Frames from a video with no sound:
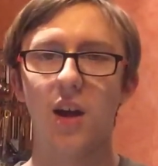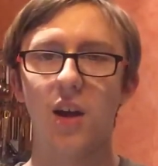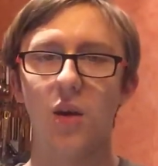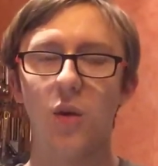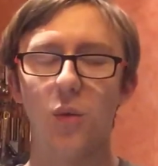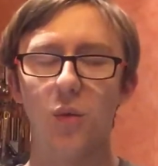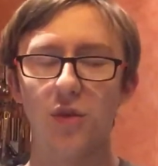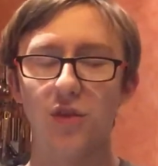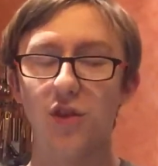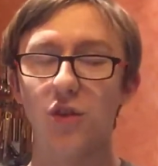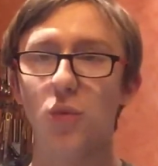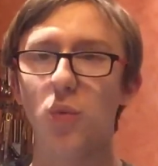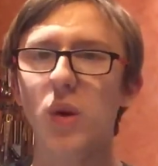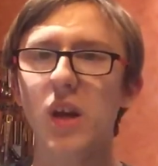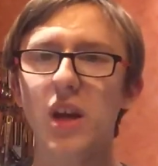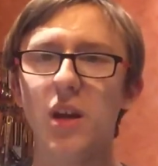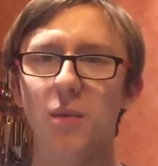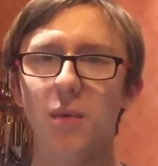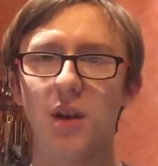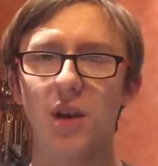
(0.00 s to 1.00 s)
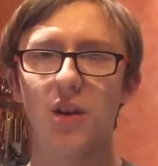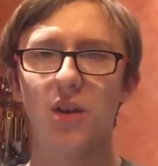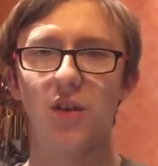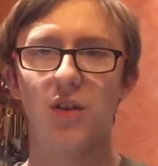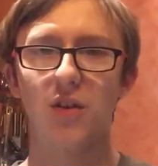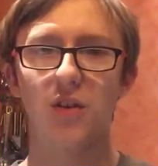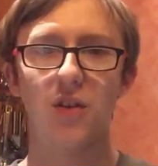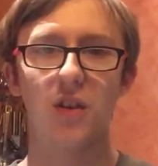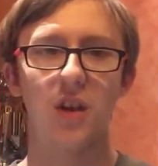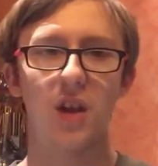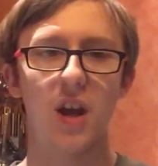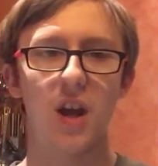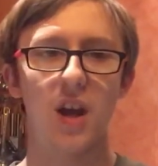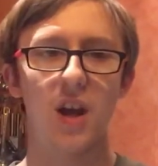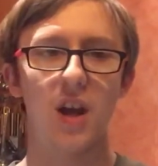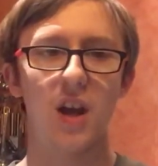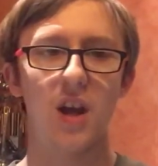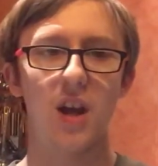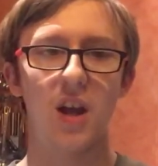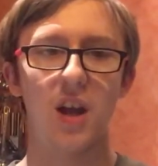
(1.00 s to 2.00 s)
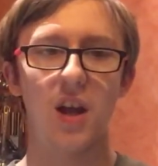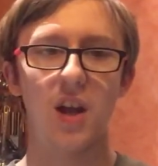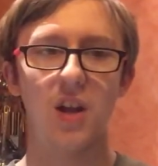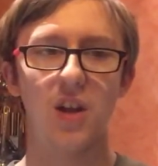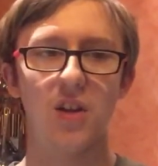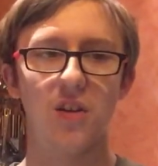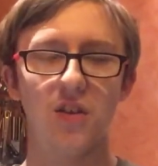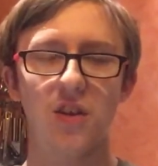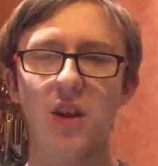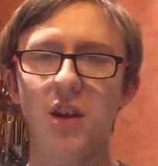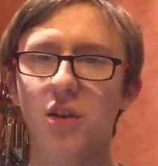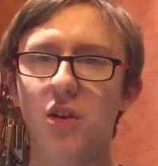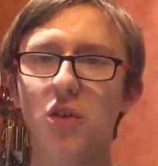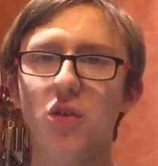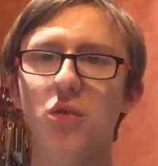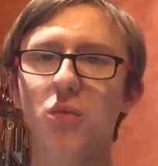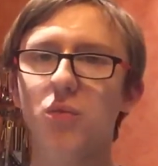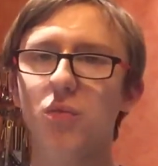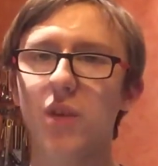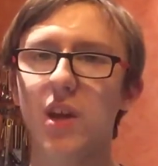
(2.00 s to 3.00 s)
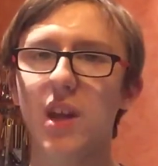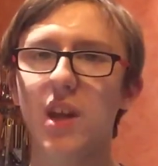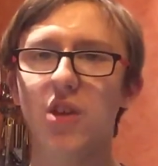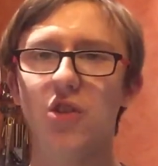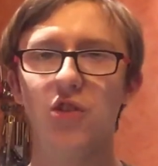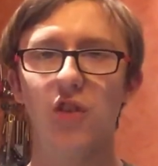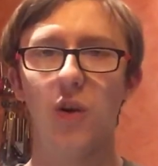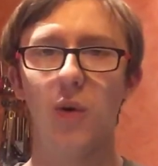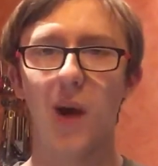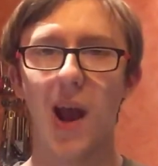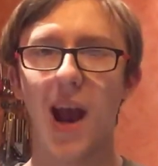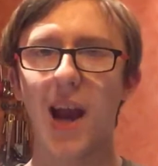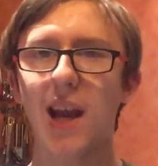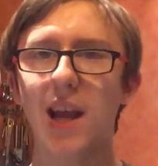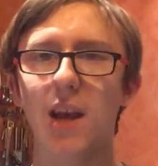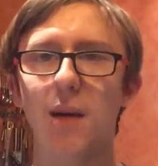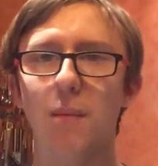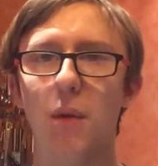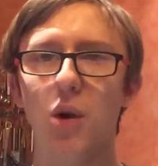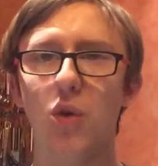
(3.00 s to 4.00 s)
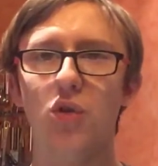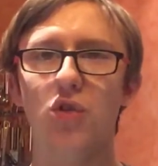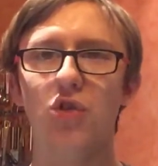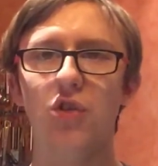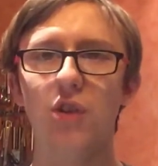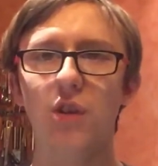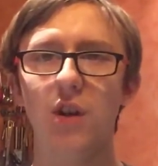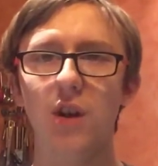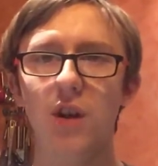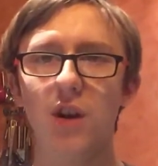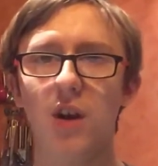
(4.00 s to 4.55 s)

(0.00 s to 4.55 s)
Which is weird because she doesn't really show any emotion